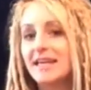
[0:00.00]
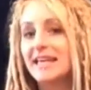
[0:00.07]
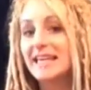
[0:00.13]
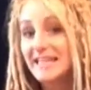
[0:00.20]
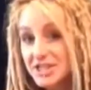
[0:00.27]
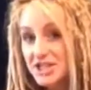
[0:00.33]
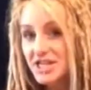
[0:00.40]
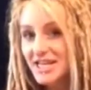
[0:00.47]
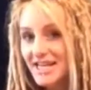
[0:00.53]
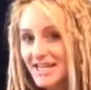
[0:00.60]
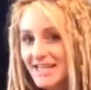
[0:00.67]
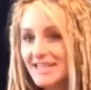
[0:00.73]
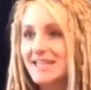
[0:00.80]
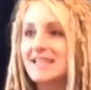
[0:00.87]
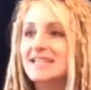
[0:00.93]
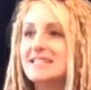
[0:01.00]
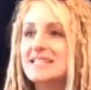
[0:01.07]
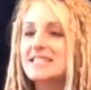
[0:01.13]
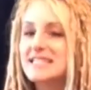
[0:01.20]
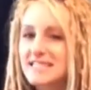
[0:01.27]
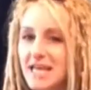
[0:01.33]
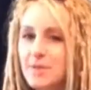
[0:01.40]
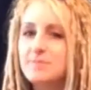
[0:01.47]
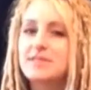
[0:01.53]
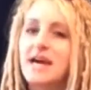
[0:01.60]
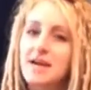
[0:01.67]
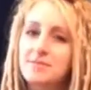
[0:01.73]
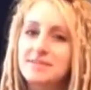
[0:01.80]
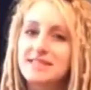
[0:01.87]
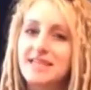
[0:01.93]
Itchy?
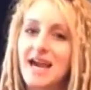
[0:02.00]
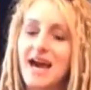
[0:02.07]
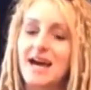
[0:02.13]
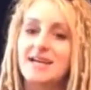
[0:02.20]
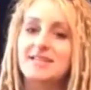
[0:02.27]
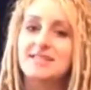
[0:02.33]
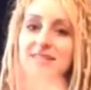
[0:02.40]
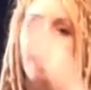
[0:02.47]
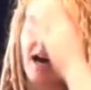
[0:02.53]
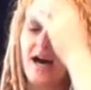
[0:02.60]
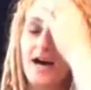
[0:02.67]
Sometimes yes,